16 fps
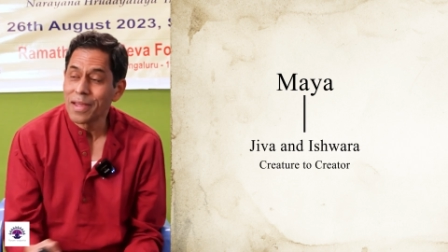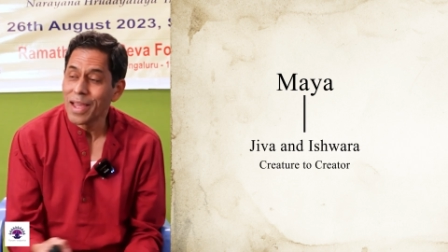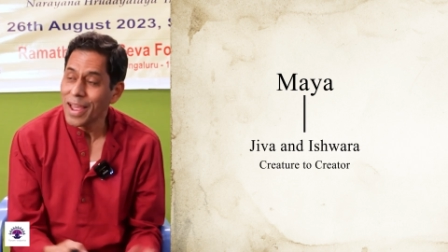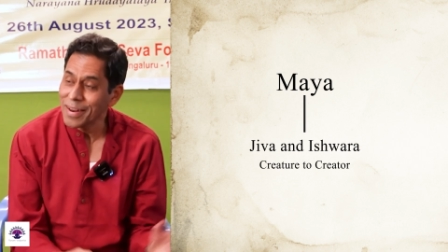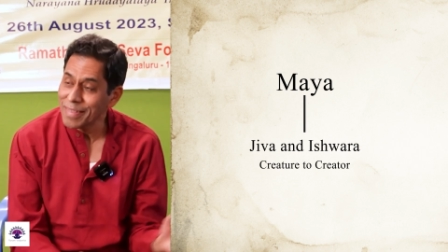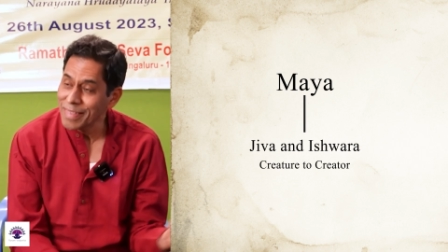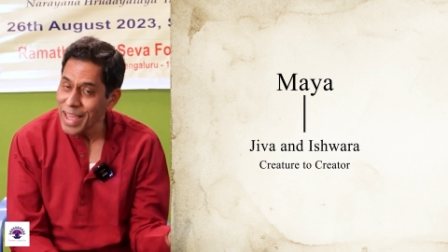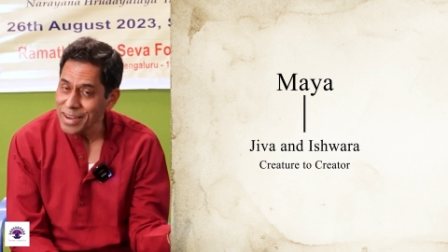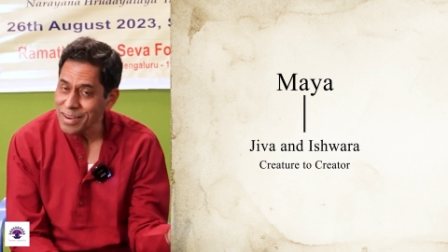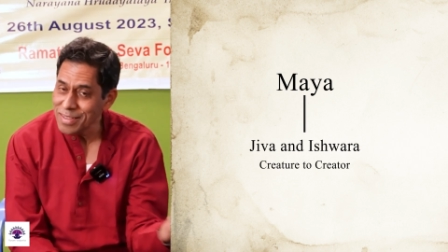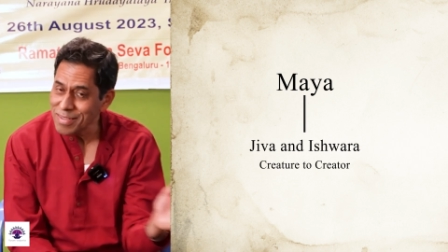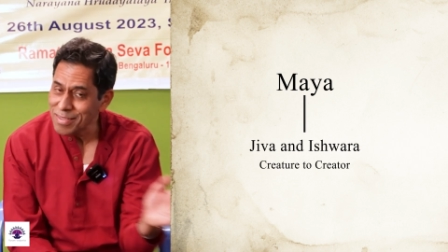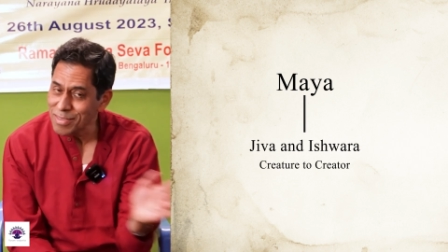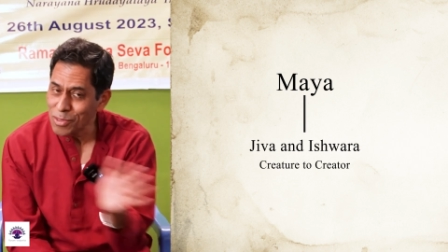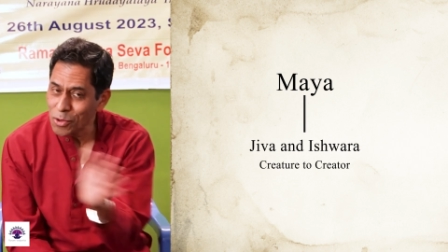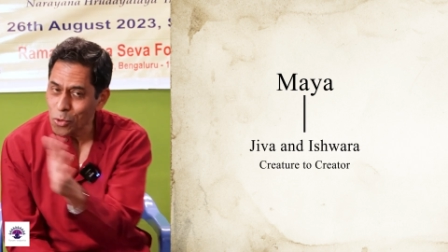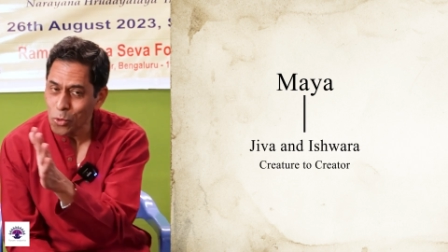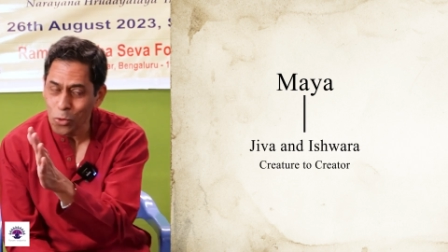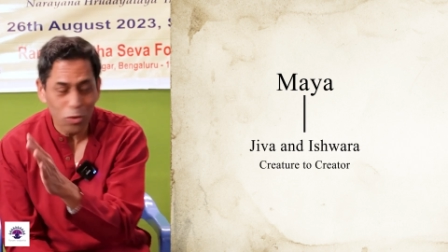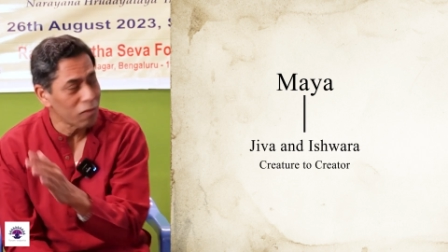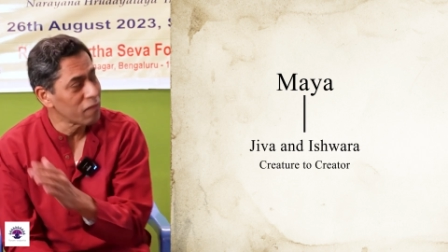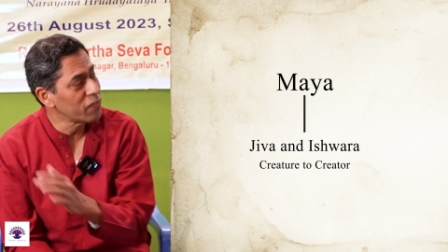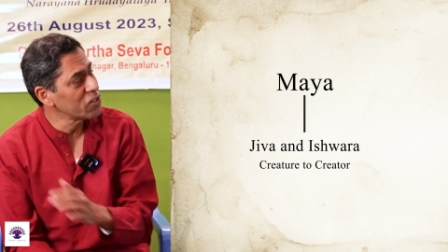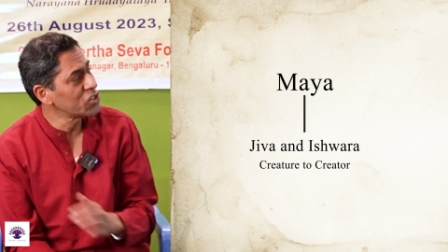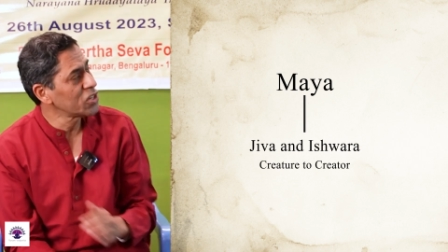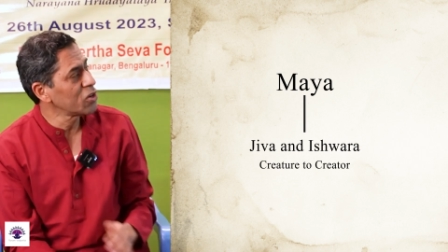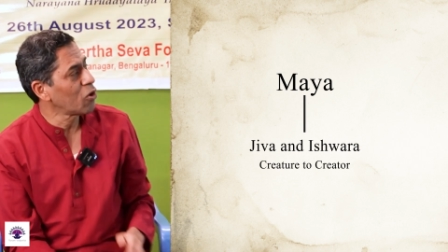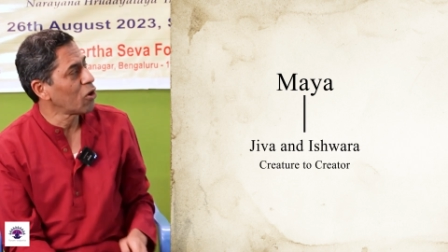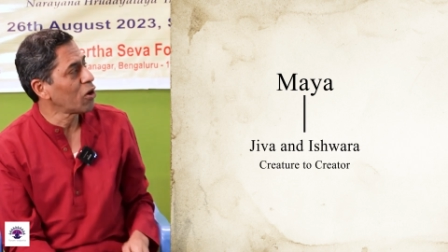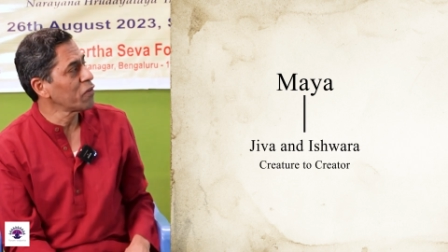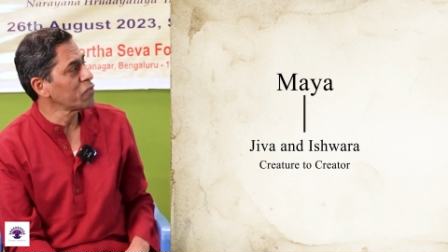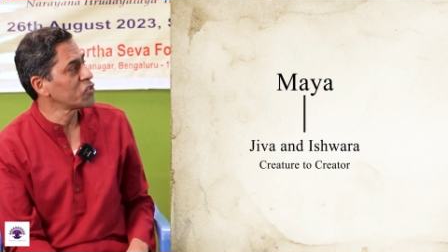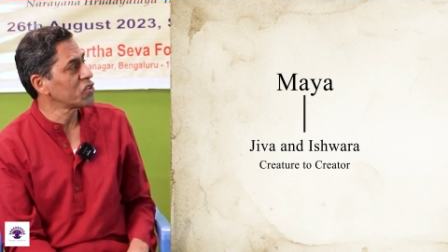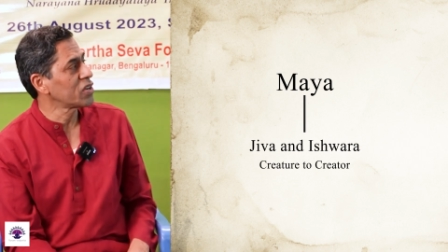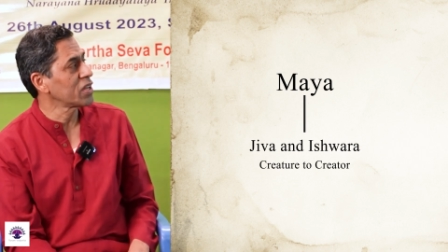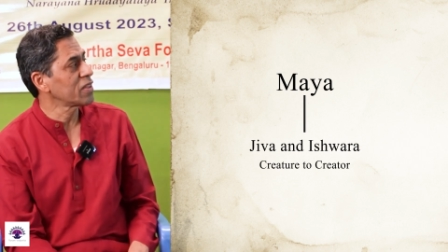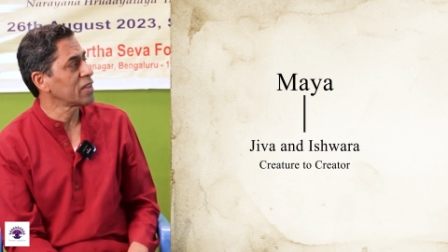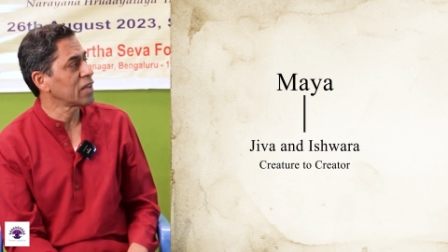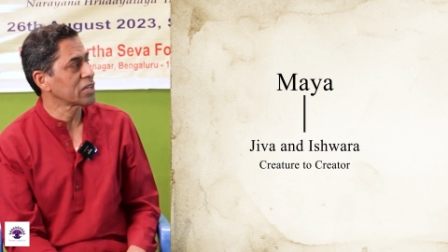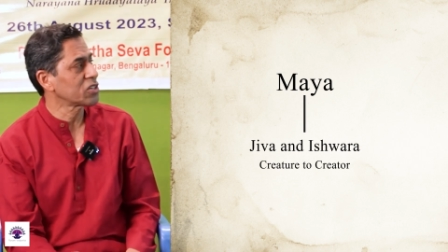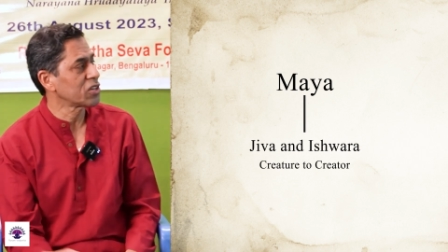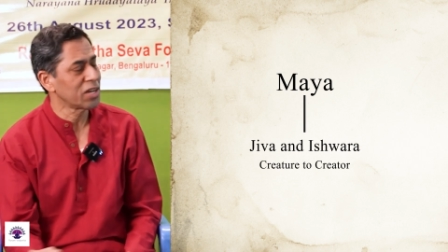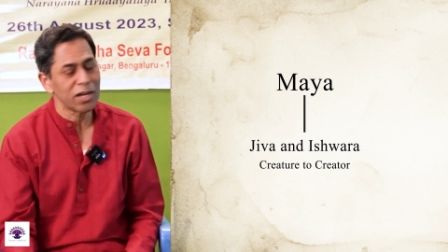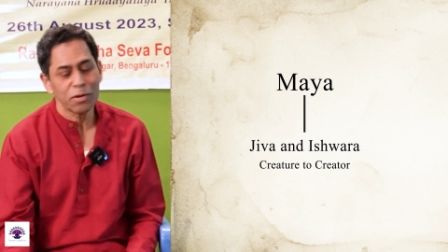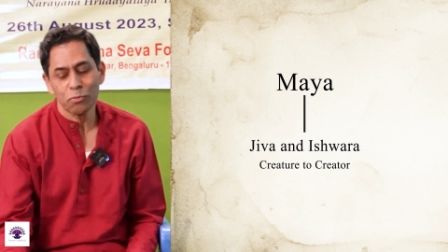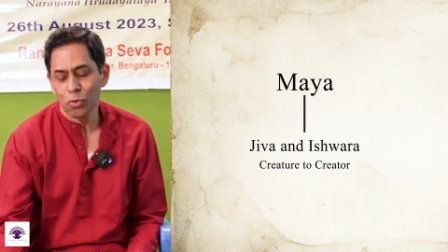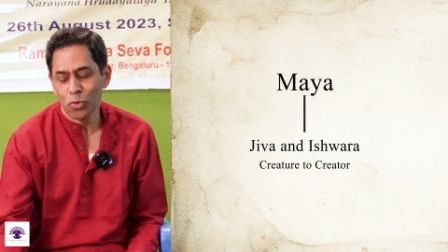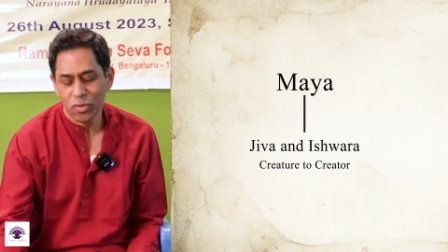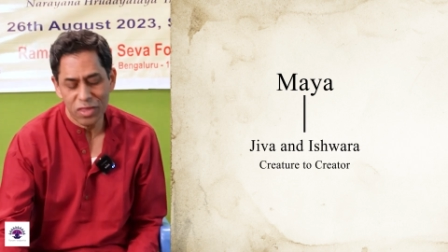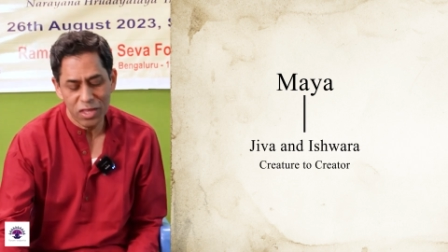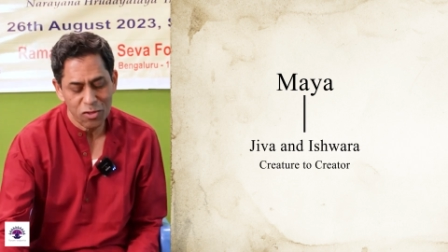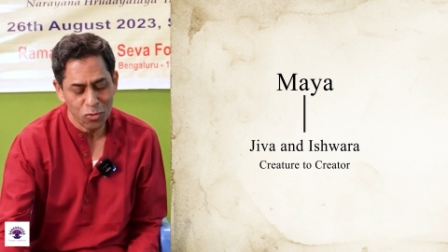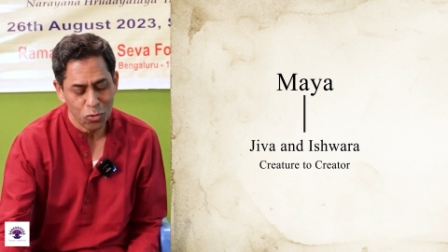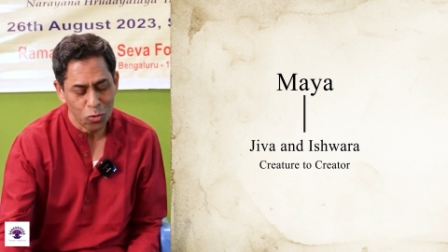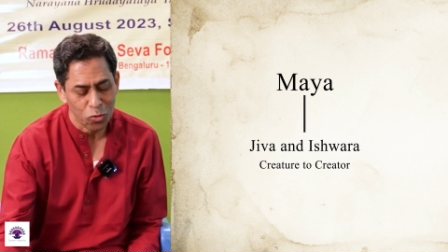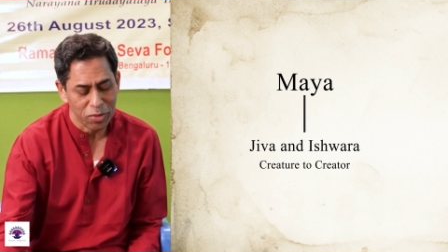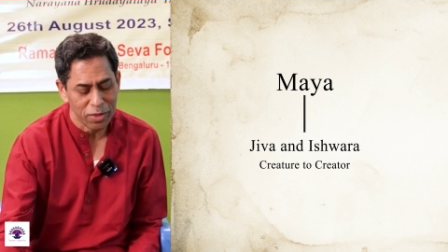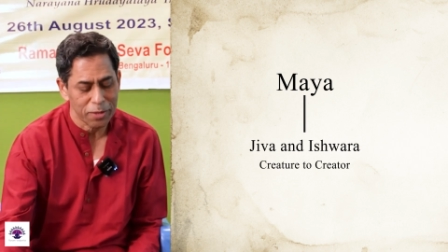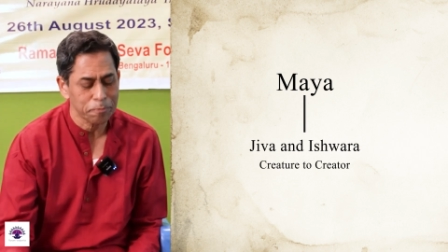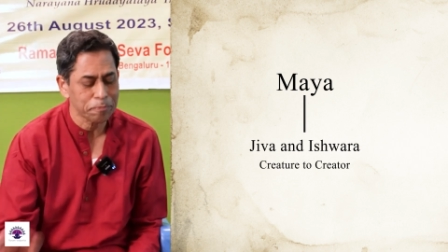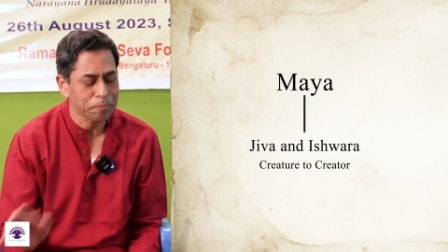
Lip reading: And that is the whole vision of Sri Dakshinamurthy Stotra.